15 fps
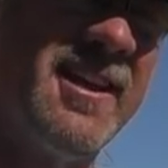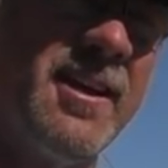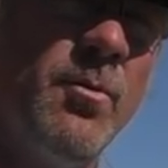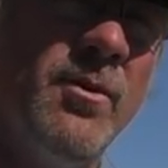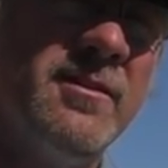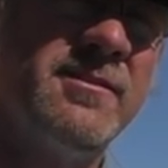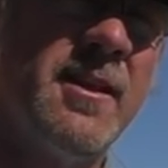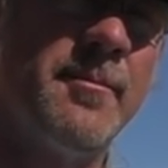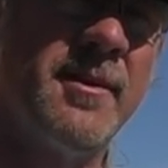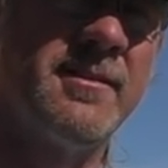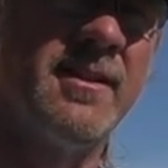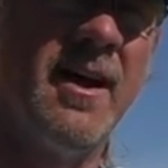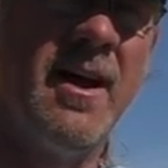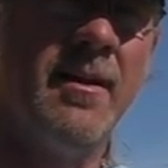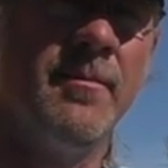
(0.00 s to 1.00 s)
take it one step at a
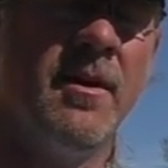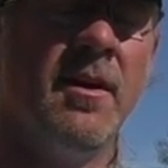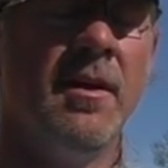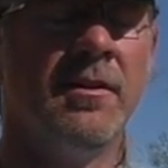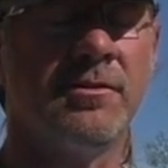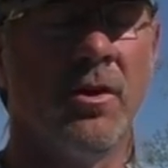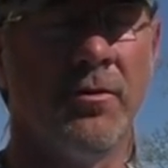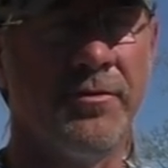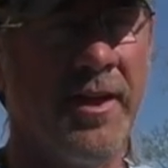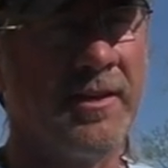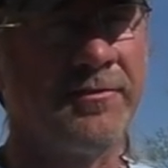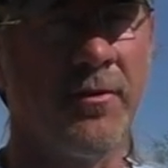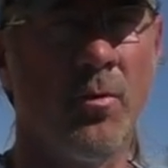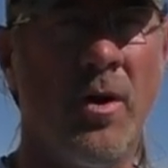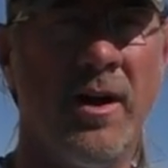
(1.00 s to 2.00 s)
time. So
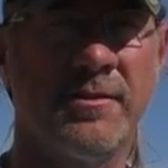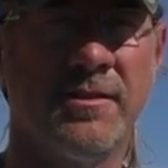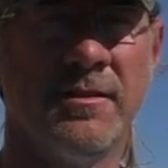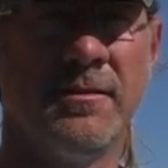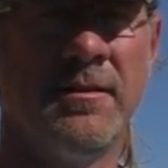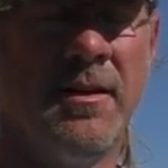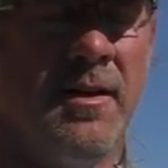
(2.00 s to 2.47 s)
thanks for watching.